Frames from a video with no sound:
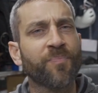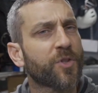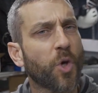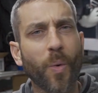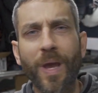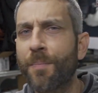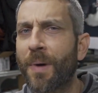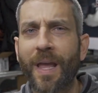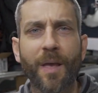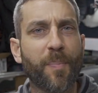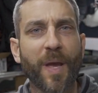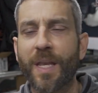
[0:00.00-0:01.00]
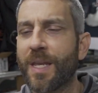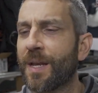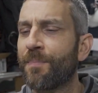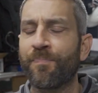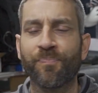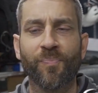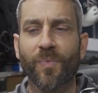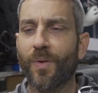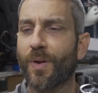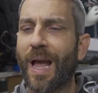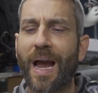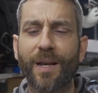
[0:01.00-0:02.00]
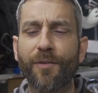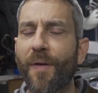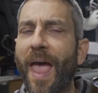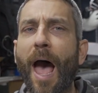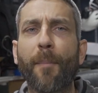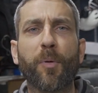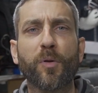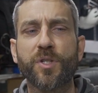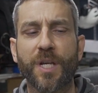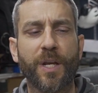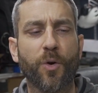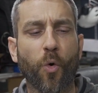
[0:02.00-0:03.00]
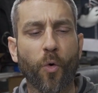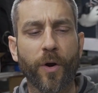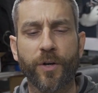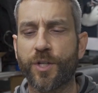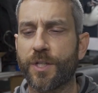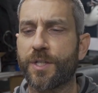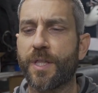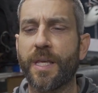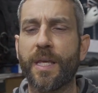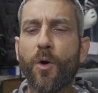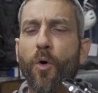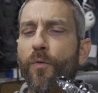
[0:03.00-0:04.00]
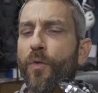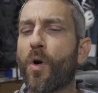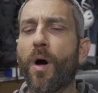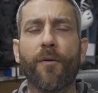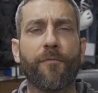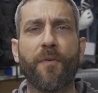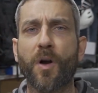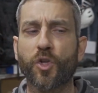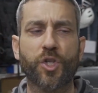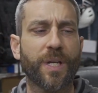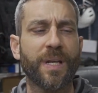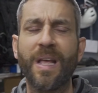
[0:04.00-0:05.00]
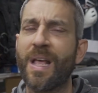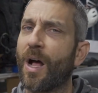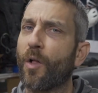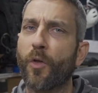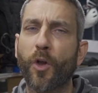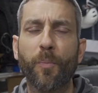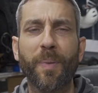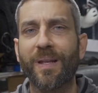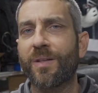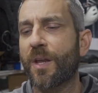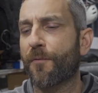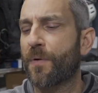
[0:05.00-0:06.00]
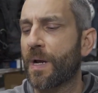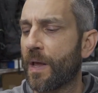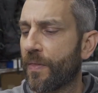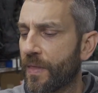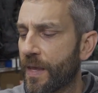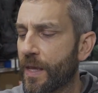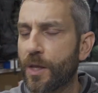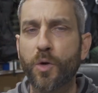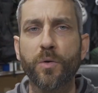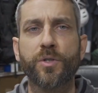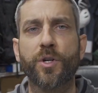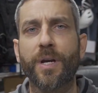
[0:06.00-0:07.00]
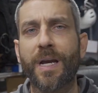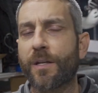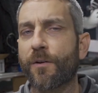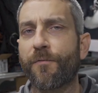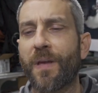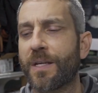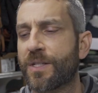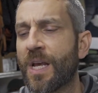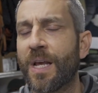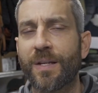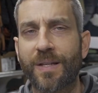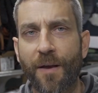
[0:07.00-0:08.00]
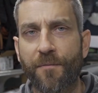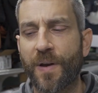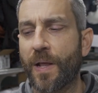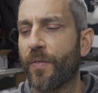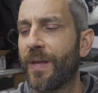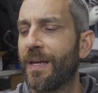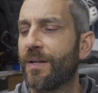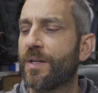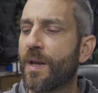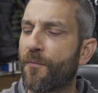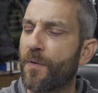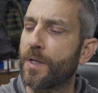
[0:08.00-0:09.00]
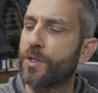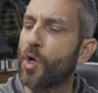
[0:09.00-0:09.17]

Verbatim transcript: So in my opinion, kind of apples and oranges. The overall function a little bit different, and the user interface definitely different.